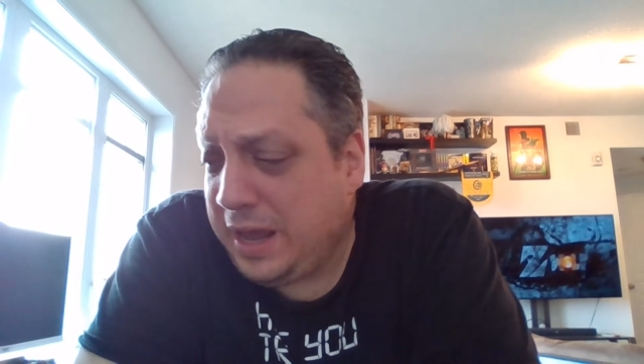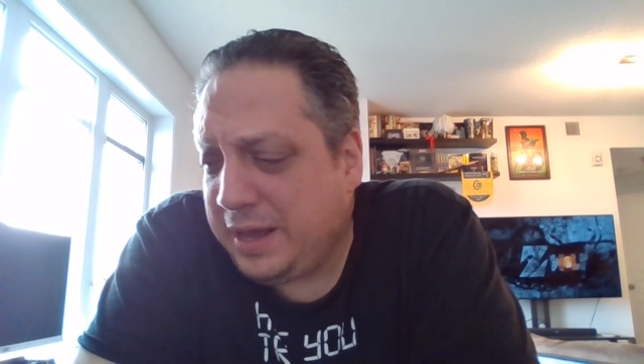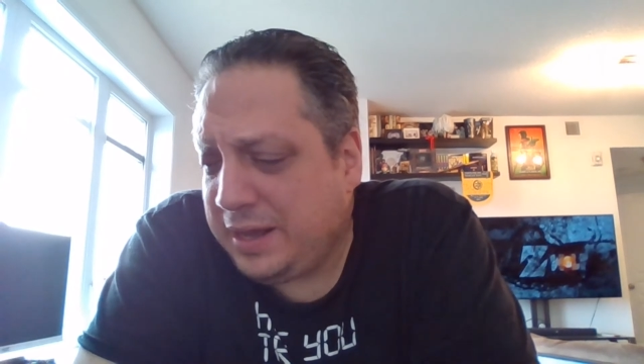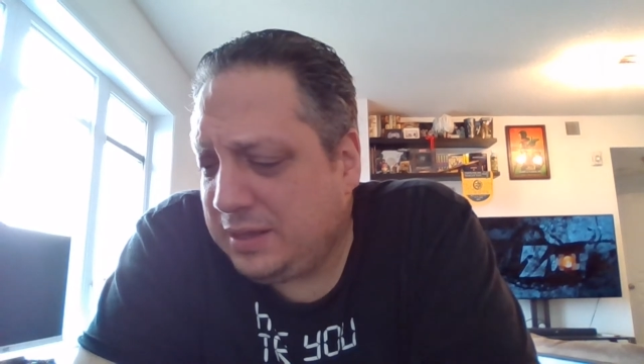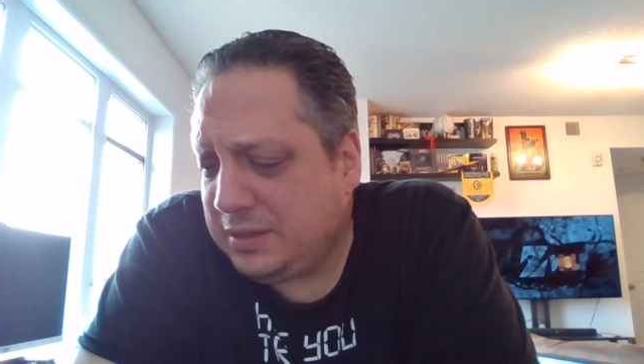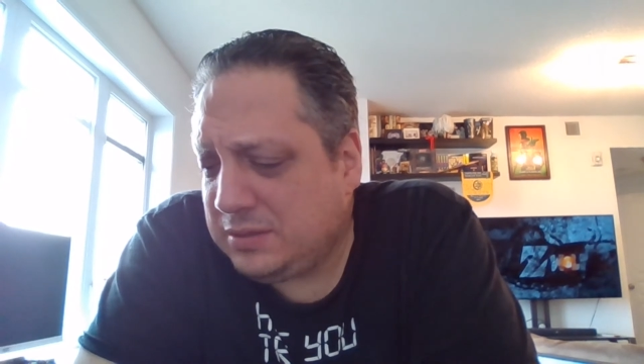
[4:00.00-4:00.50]

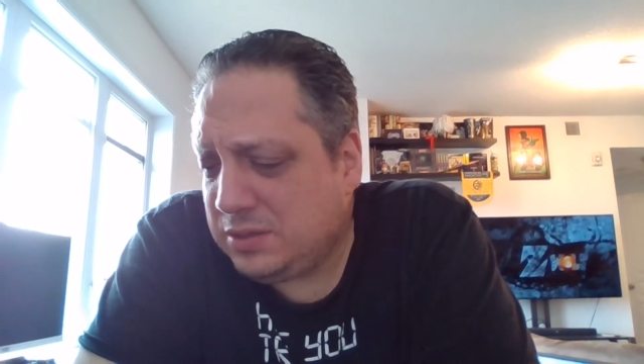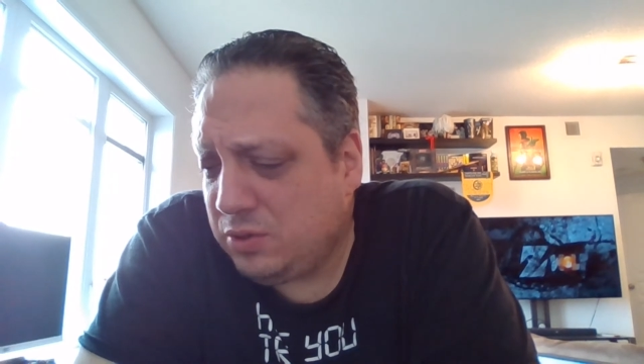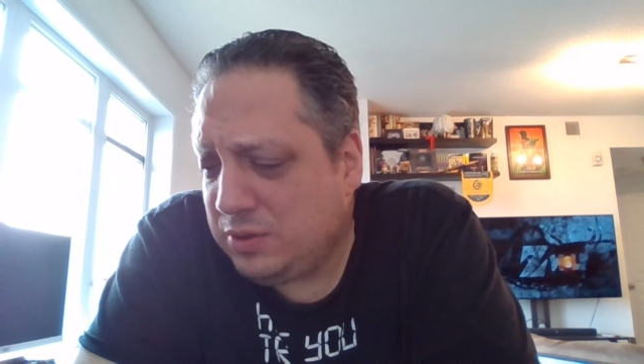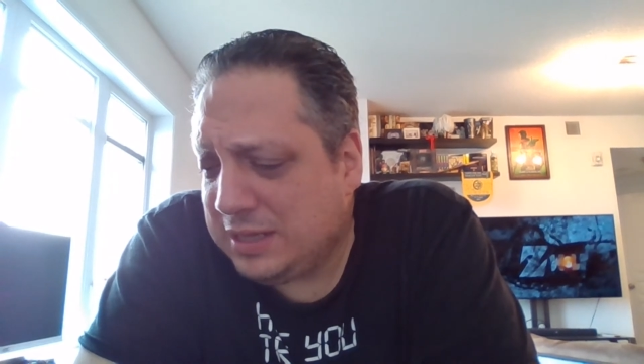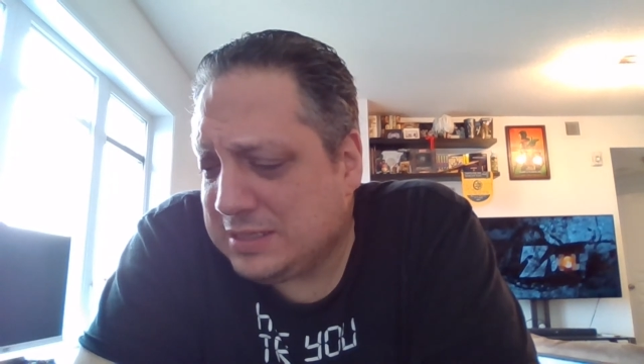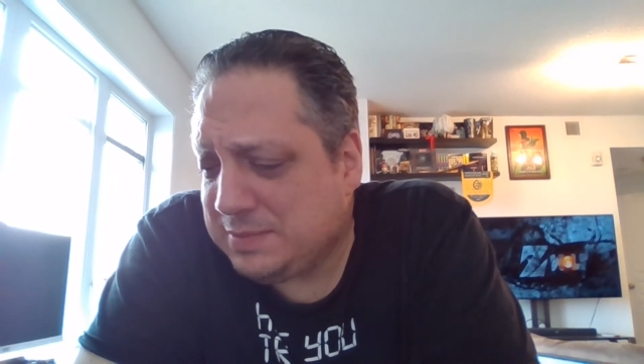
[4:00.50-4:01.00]
yeah,
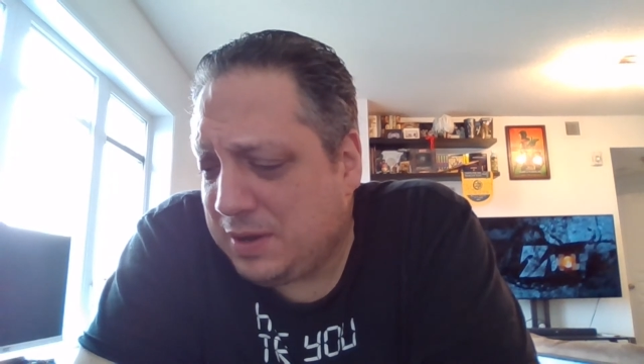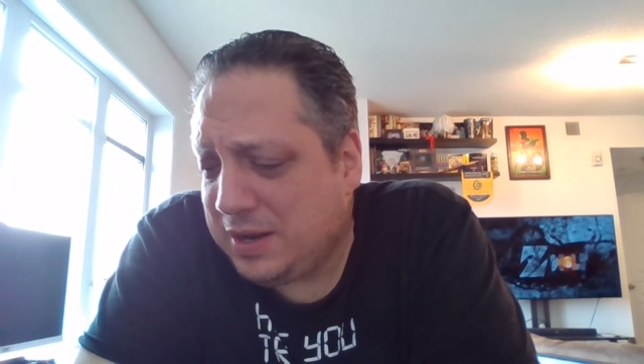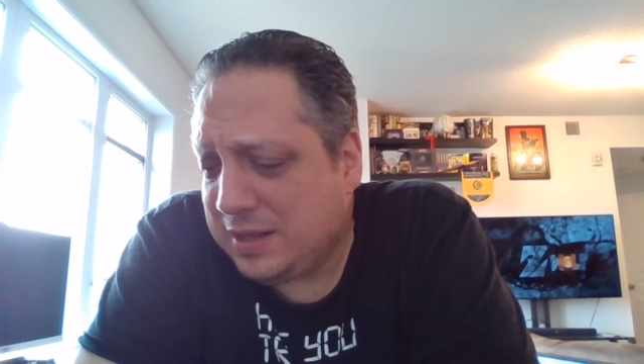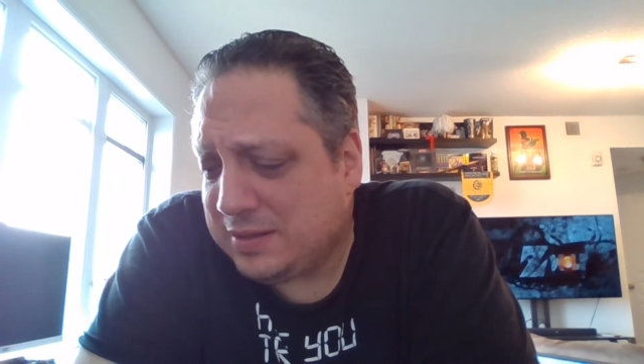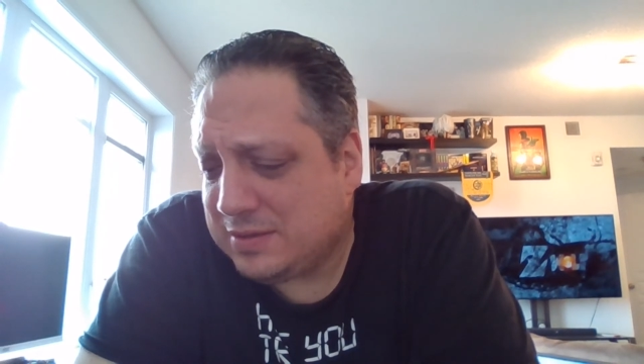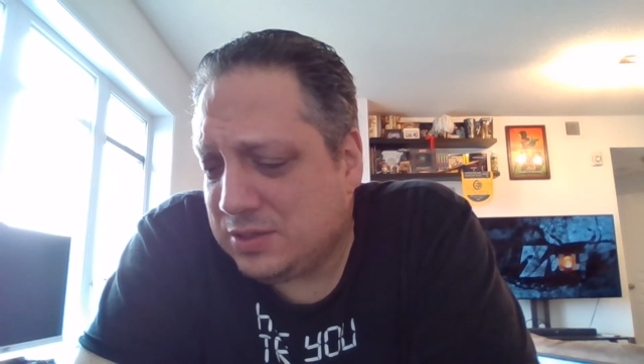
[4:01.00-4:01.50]
so that's
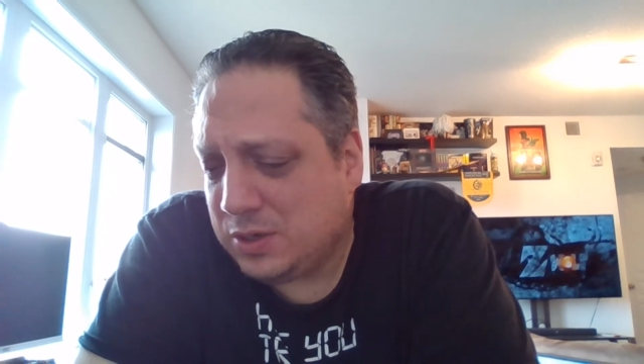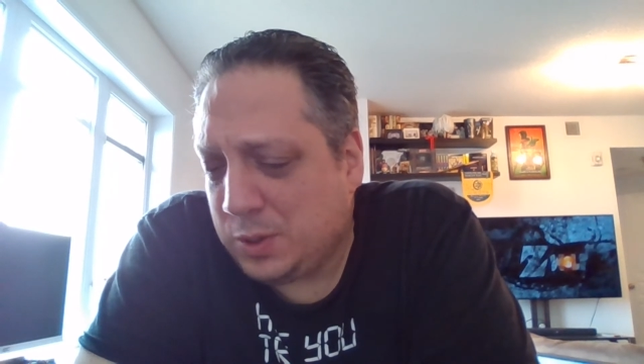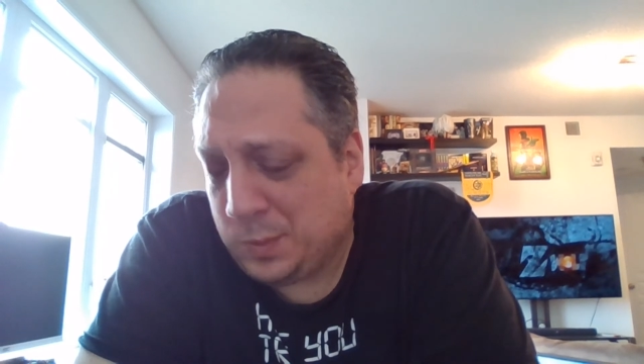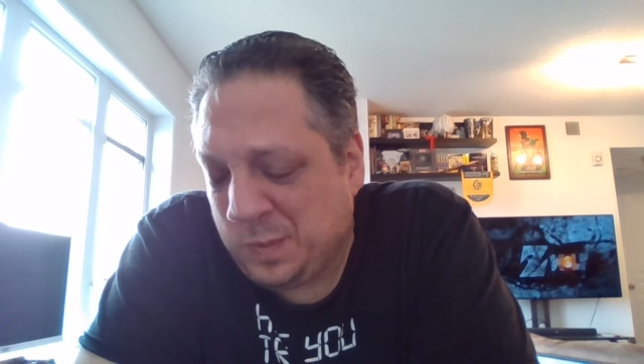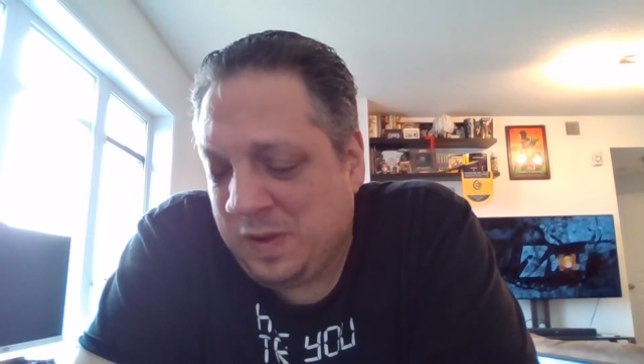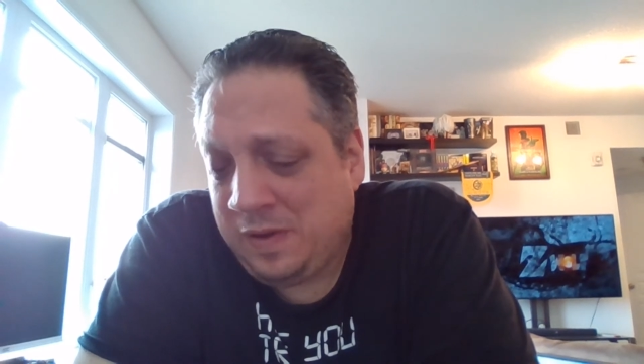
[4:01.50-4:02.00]
about it.
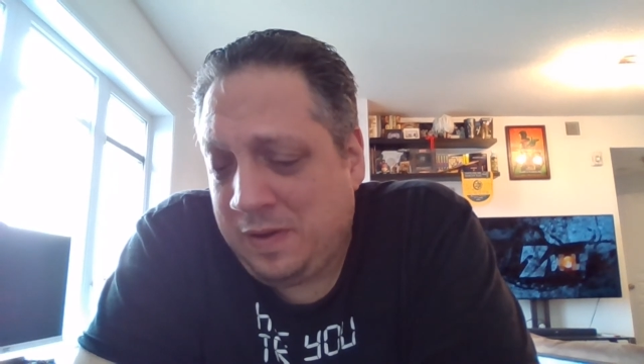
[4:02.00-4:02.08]
So